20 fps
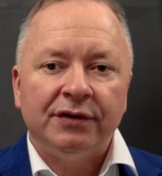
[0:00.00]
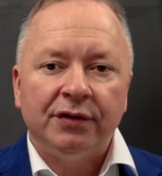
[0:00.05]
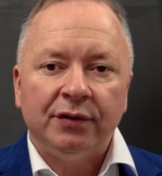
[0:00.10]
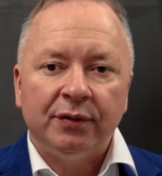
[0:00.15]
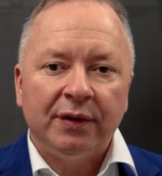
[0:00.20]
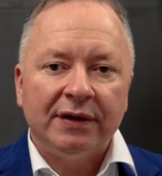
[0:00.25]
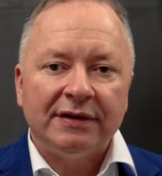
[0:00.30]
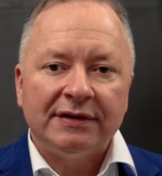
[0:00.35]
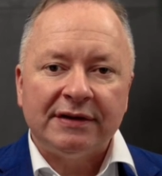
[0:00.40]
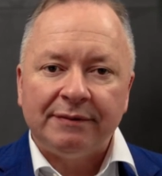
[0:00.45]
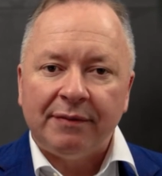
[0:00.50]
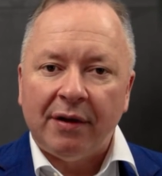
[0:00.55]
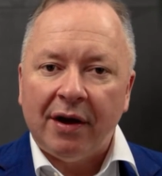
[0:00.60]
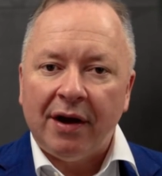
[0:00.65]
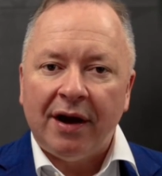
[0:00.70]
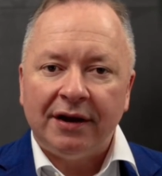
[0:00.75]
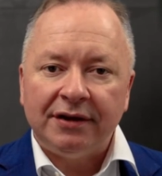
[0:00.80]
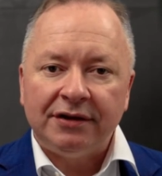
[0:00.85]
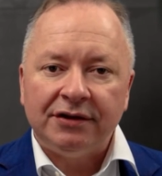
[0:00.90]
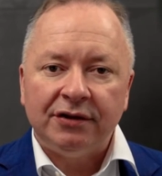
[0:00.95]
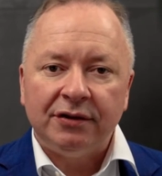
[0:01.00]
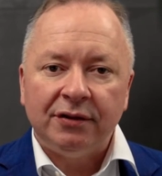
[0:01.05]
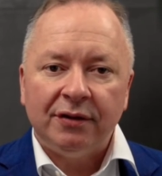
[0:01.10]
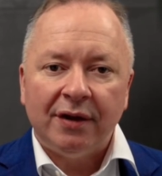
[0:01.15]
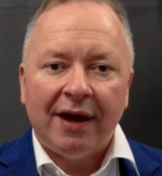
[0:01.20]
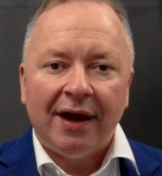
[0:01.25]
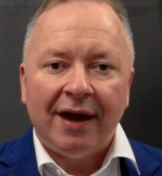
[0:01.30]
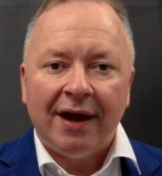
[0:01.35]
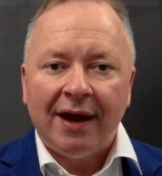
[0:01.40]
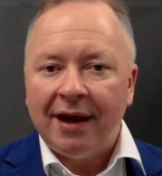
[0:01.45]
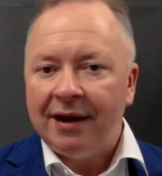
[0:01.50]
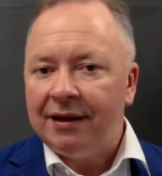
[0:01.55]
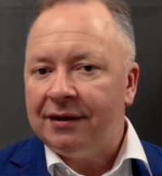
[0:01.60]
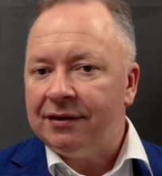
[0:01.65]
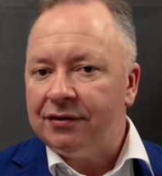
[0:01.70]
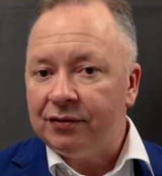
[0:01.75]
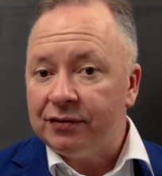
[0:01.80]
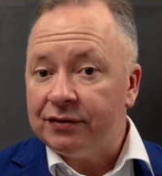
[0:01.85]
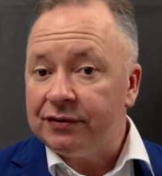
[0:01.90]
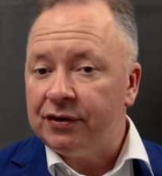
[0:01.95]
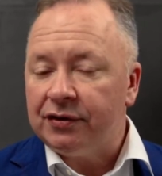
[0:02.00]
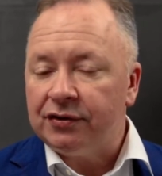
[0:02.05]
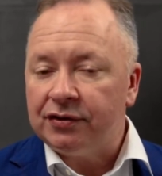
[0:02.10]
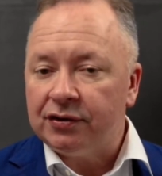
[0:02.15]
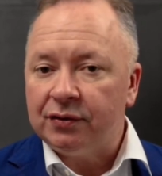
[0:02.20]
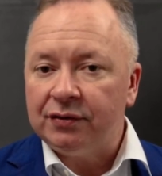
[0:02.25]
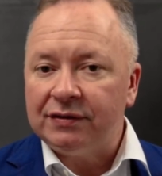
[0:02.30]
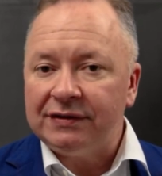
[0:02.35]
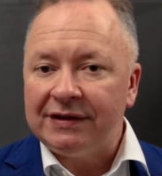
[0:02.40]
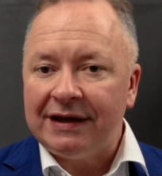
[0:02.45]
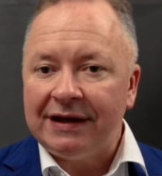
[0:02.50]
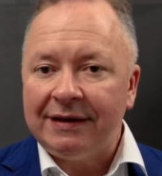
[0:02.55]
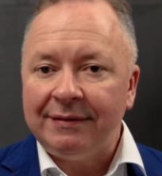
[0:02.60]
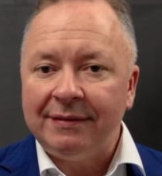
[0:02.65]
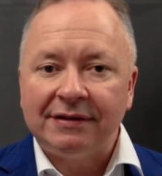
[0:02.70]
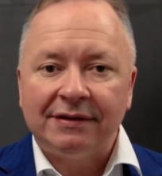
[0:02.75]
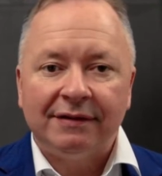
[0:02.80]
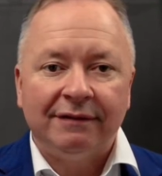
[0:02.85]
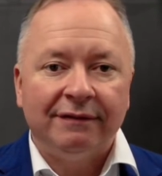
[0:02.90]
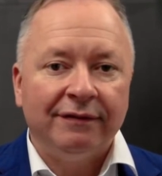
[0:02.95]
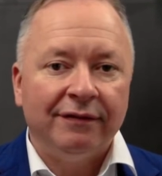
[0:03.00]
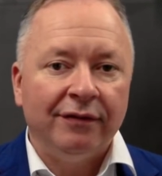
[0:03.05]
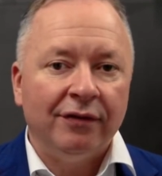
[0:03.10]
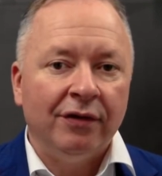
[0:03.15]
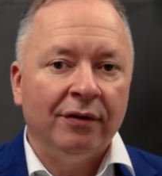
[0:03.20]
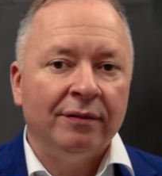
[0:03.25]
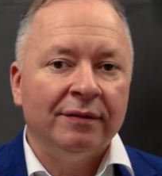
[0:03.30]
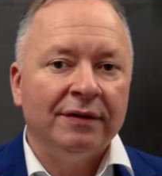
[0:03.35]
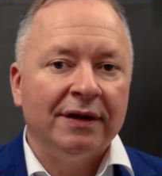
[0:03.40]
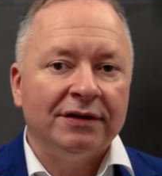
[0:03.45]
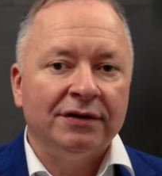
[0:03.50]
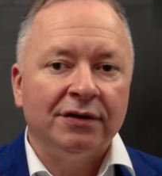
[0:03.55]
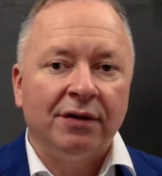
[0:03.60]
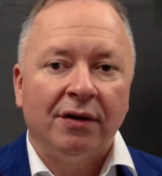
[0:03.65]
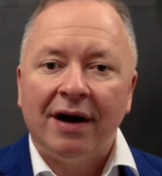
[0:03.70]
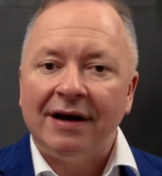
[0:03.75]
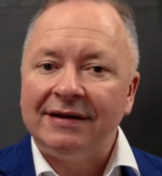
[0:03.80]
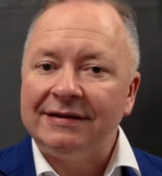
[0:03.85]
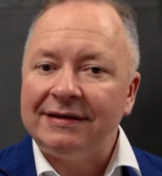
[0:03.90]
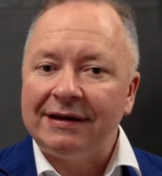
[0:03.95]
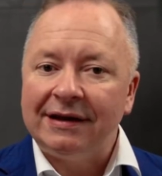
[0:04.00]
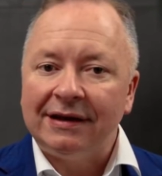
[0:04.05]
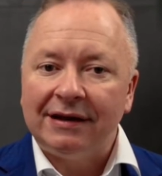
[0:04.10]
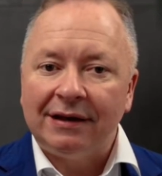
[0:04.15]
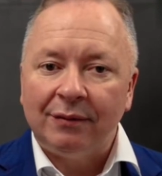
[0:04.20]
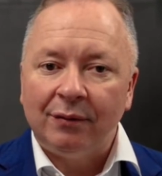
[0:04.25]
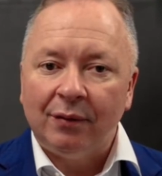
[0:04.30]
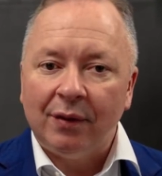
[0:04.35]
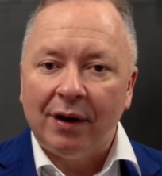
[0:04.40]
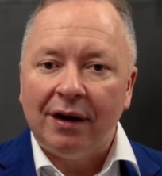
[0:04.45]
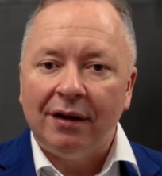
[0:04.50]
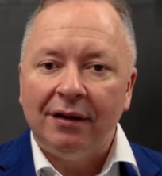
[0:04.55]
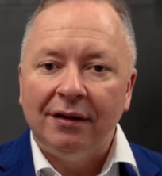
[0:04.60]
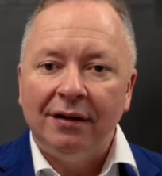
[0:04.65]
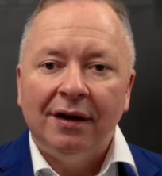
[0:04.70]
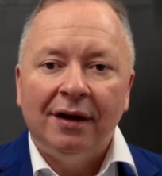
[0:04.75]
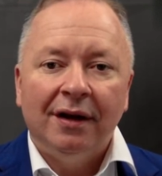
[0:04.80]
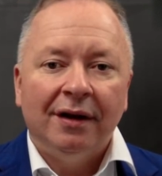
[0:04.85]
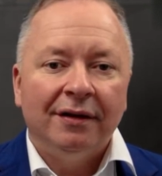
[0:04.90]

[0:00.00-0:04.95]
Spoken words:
2 weeks is behind you and your surgical team has confirmed that your eyes are healing well,